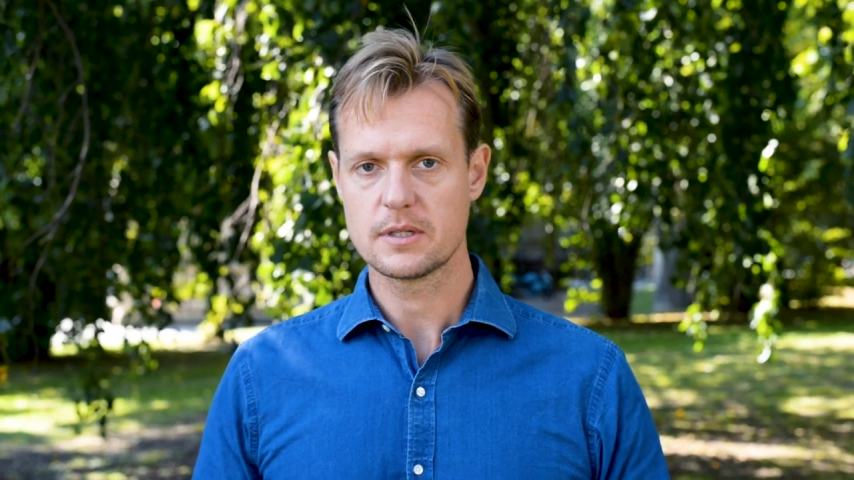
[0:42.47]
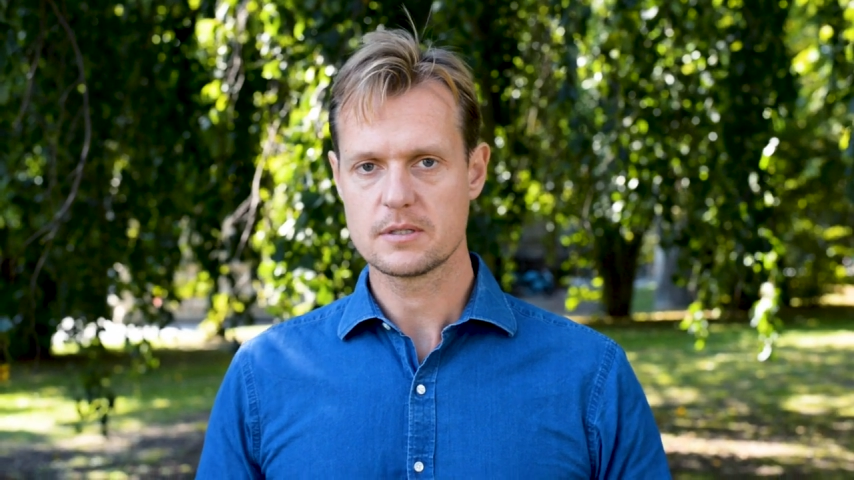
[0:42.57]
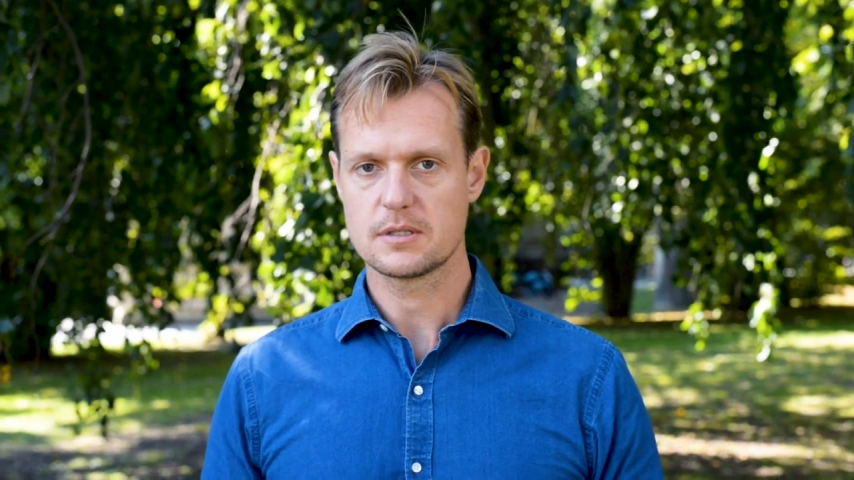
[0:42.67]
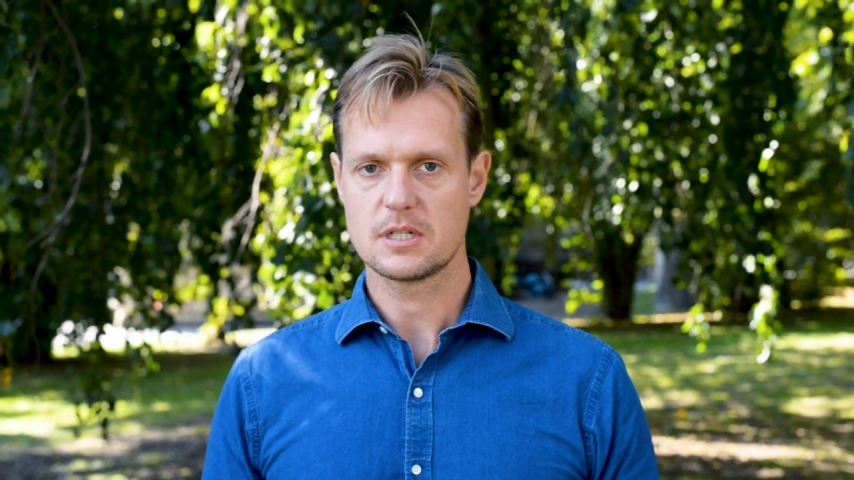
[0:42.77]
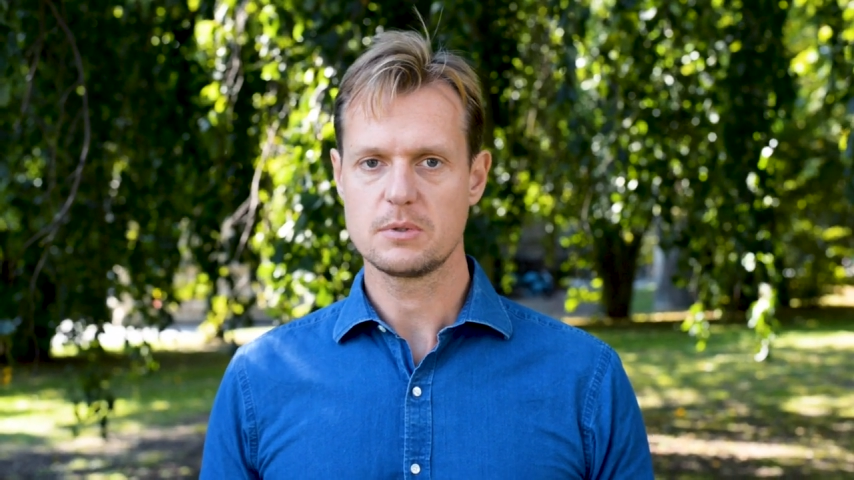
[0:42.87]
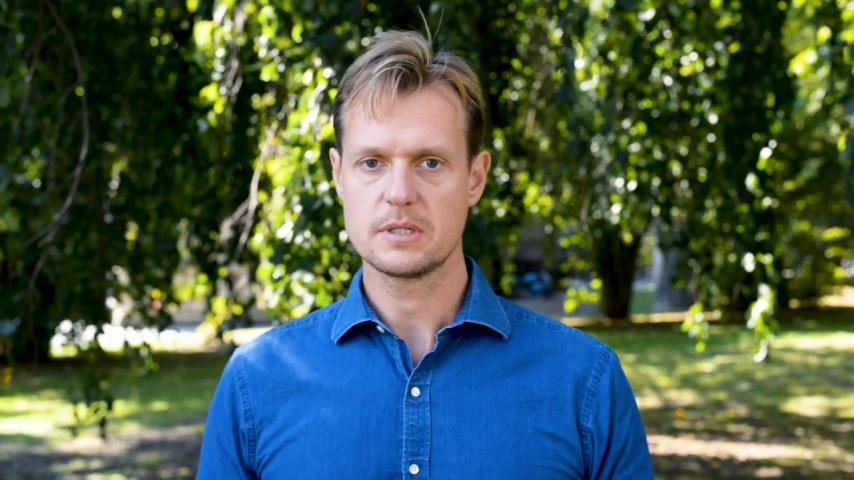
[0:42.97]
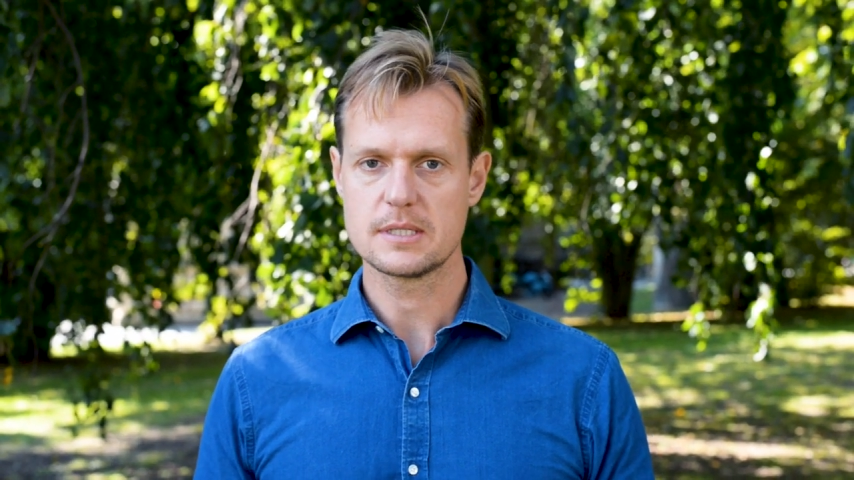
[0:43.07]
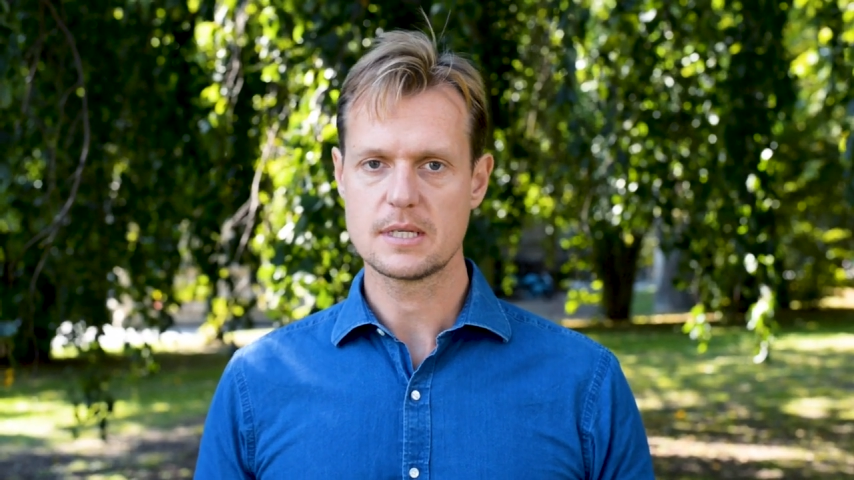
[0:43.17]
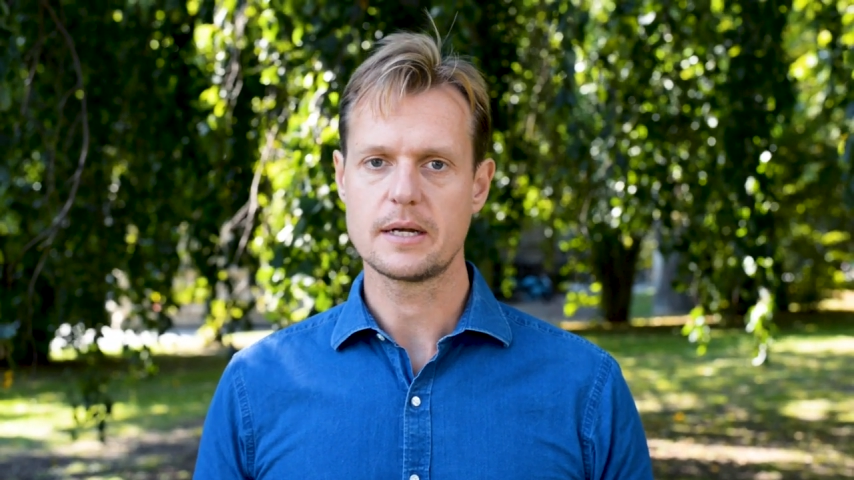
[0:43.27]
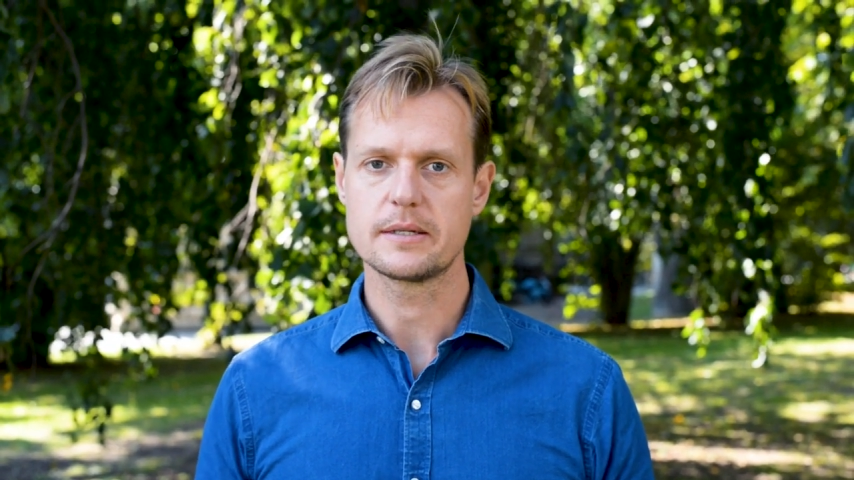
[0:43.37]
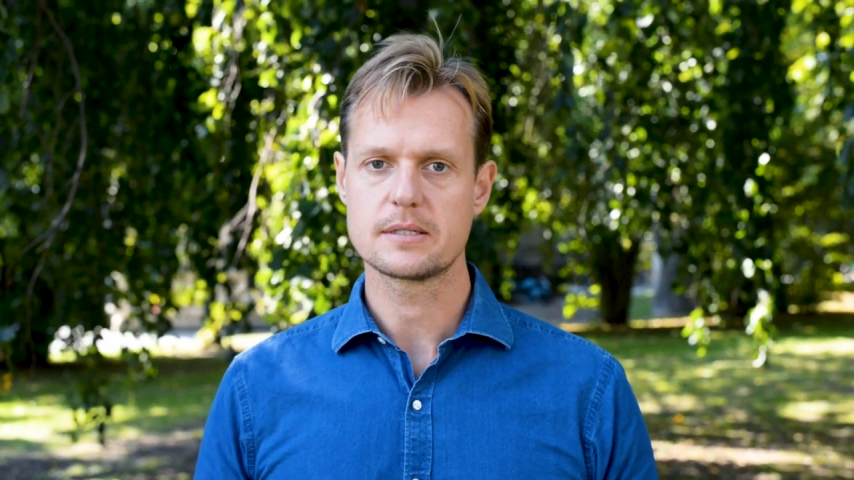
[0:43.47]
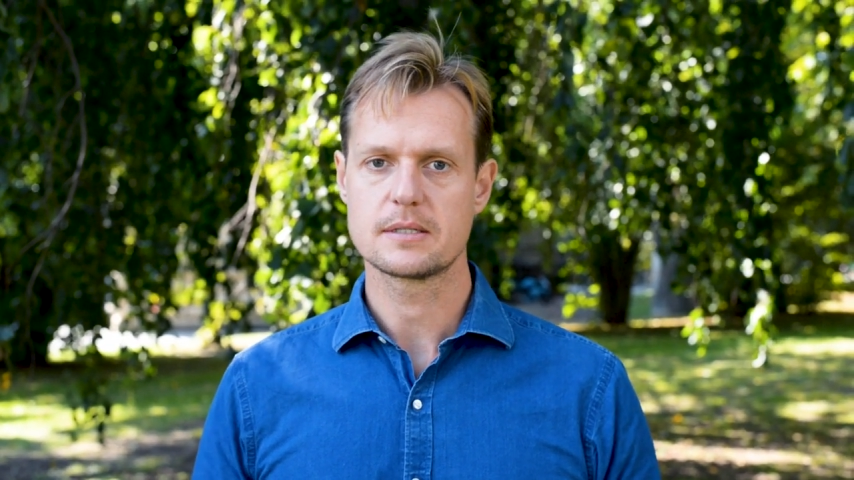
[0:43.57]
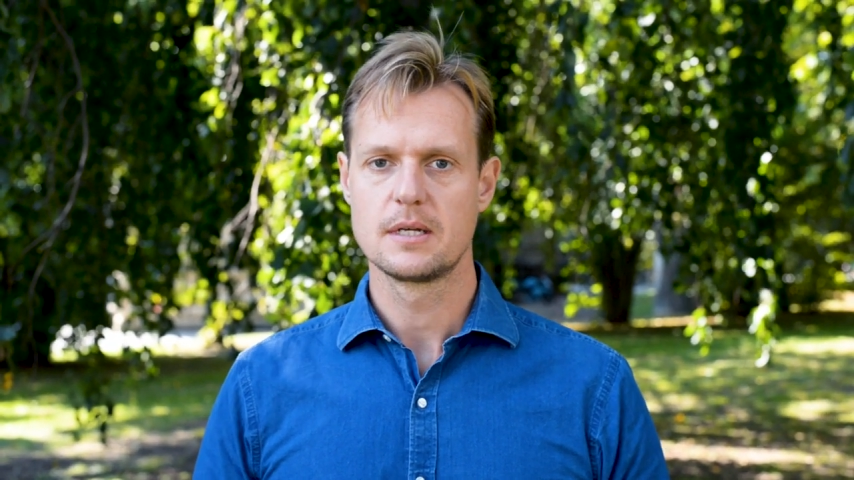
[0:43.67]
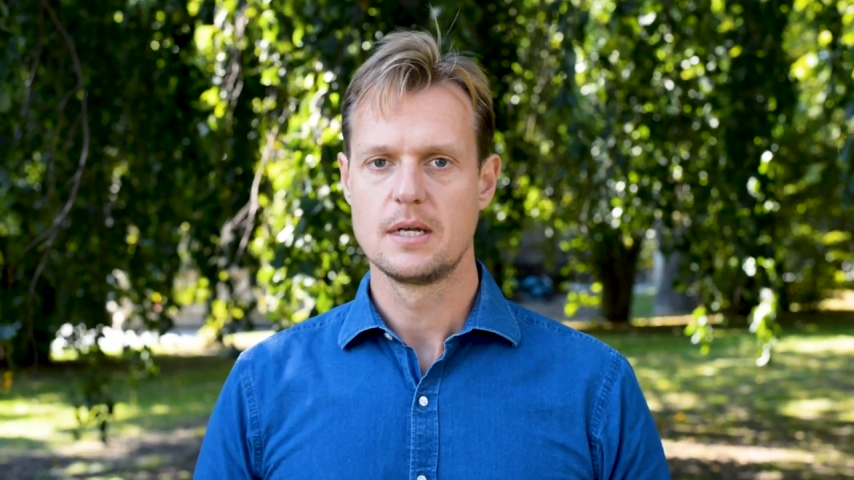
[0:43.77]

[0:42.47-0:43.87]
and sustainability science.